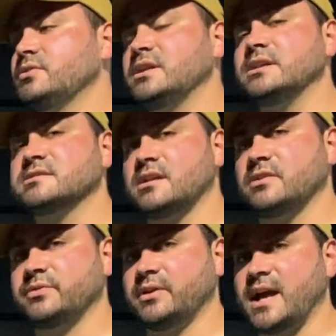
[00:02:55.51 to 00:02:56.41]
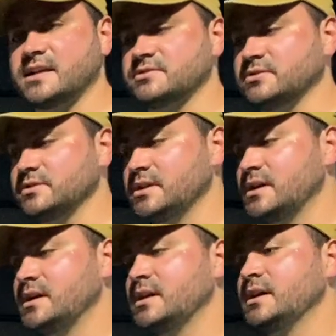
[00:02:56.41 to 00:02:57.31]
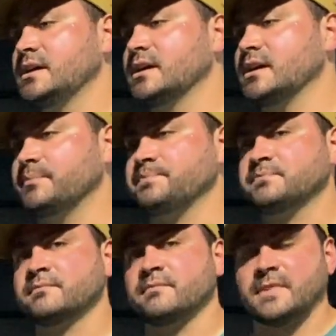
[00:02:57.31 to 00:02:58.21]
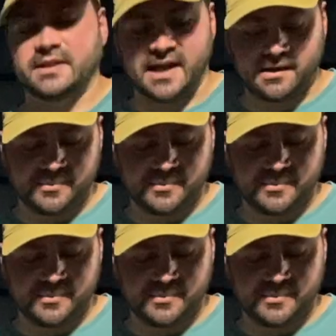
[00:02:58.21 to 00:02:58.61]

the solid rear axle. That